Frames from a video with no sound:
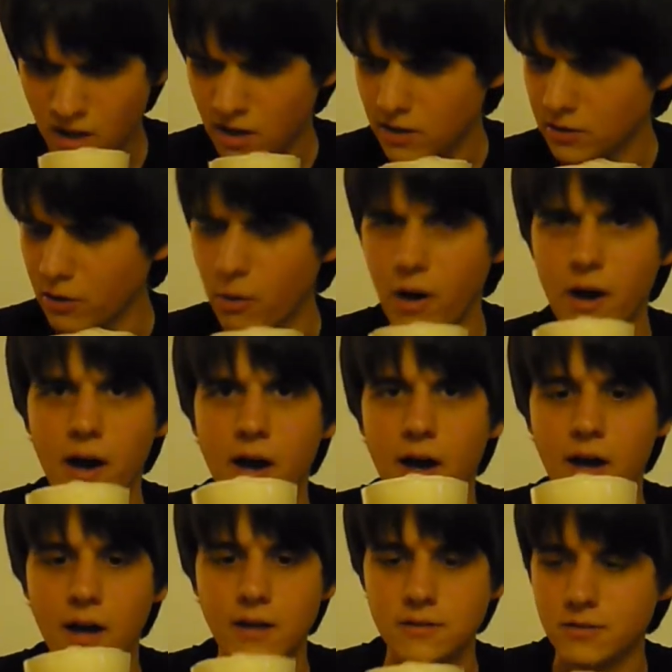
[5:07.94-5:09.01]

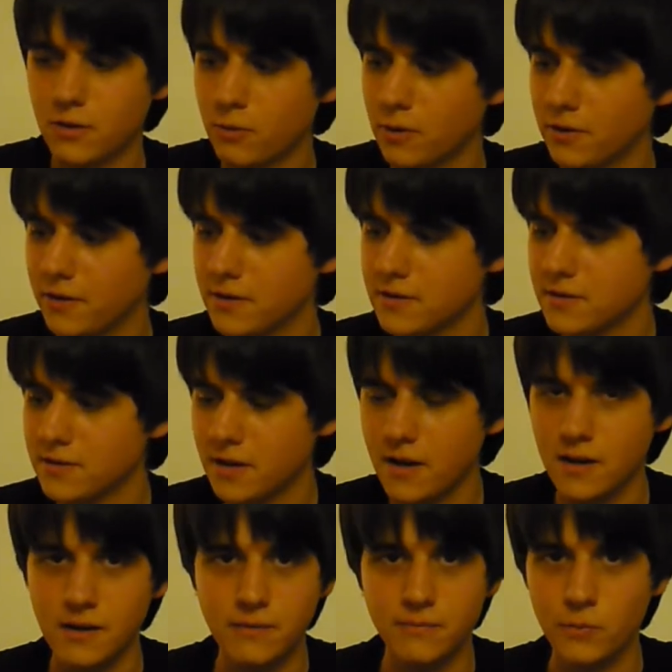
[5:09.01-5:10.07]
I don't know what they
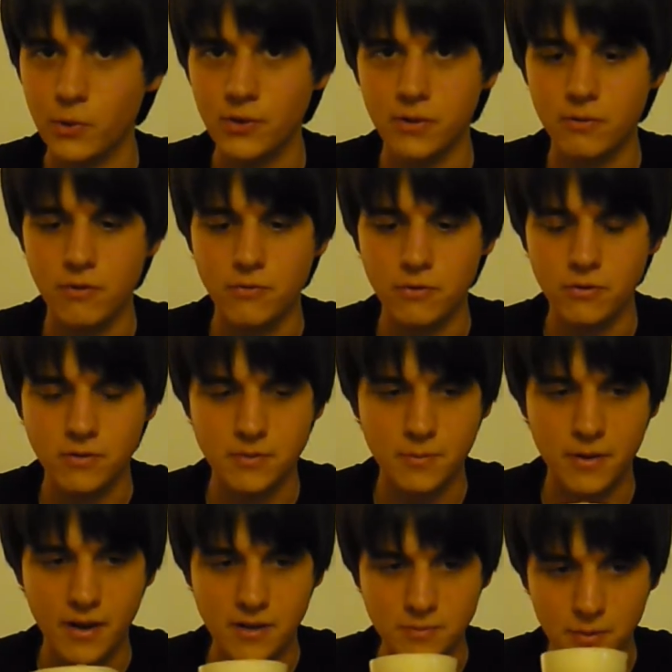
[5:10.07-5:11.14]
say and what they review this
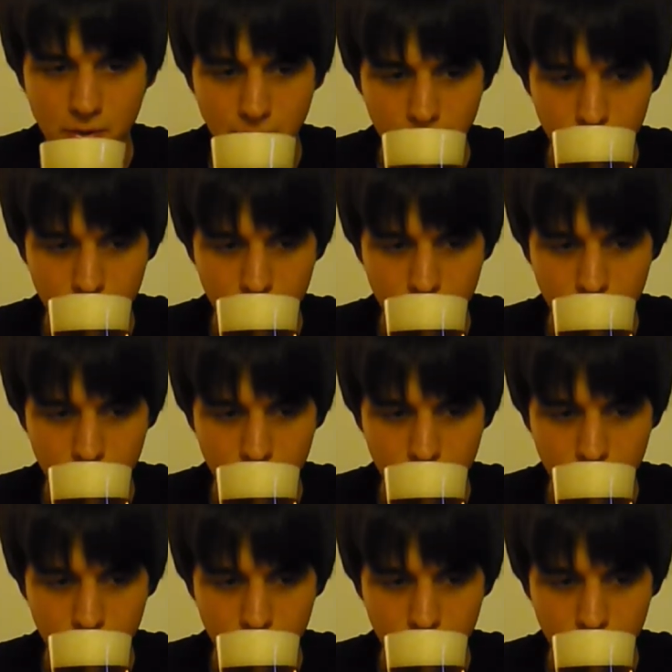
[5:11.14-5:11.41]
beer as, but